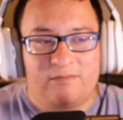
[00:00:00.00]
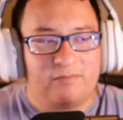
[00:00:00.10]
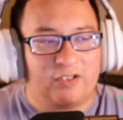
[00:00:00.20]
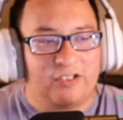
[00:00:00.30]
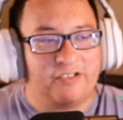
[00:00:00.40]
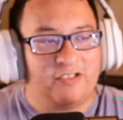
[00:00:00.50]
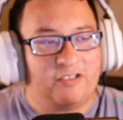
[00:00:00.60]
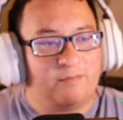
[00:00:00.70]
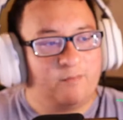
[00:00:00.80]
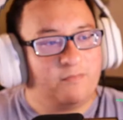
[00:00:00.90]
but
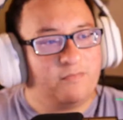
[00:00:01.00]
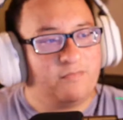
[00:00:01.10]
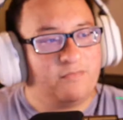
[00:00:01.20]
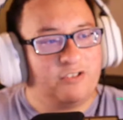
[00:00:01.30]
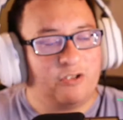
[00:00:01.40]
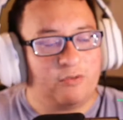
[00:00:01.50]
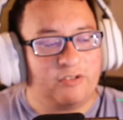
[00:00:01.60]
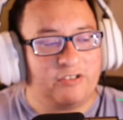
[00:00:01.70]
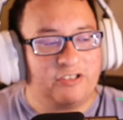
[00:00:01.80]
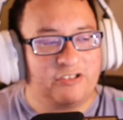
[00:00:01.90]

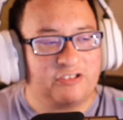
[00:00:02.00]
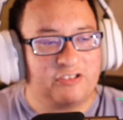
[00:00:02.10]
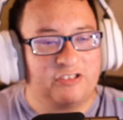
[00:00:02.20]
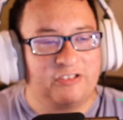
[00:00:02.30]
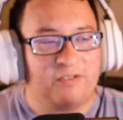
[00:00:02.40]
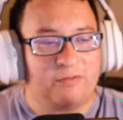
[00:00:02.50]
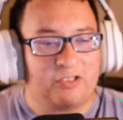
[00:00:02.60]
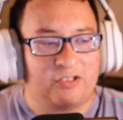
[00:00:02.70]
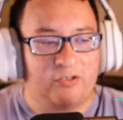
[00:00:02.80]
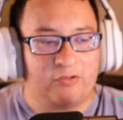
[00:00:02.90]
he filmed
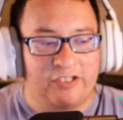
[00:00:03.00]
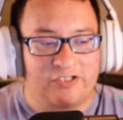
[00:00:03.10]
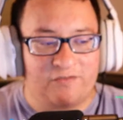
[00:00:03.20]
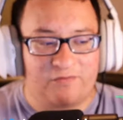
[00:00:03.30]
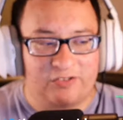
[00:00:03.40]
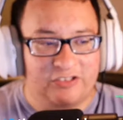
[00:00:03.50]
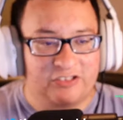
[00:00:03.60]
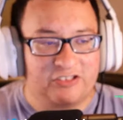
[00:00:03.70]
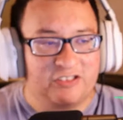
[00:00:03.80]
on location for this.